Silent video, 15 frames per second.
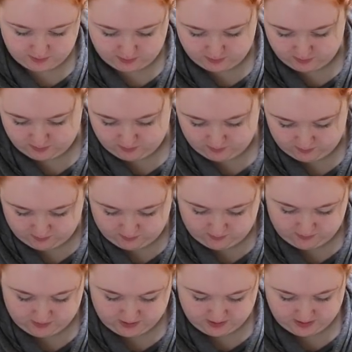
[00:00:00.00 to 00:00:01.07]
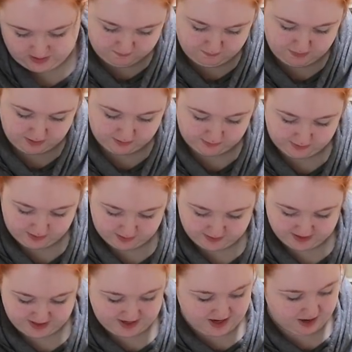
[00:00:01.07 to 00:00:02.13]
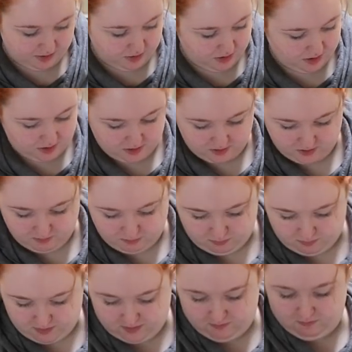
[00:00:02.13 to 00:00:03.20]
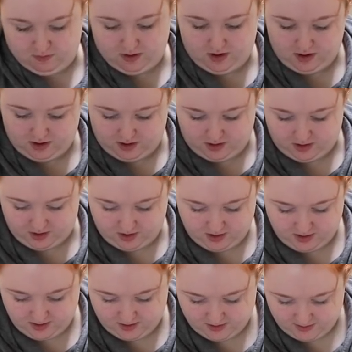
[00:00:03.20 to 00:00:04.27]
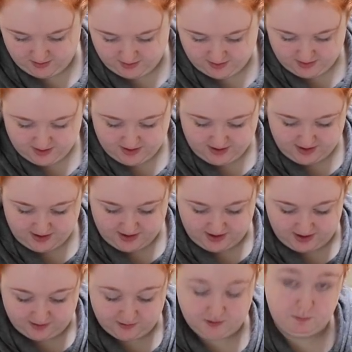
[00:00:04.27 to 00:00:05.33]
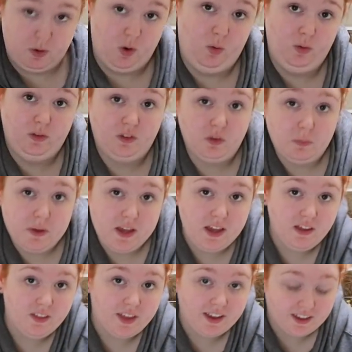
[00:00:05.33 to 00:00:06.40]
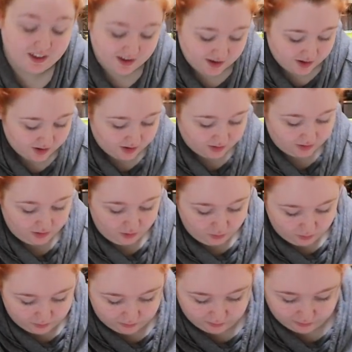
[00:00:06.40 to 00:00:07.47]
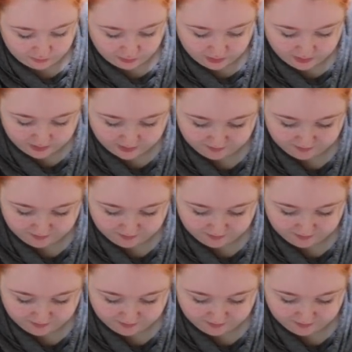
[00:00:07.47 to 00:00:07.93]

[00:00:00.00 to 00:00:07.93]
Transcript: to mix it together to the point where it's supposed to be like a loose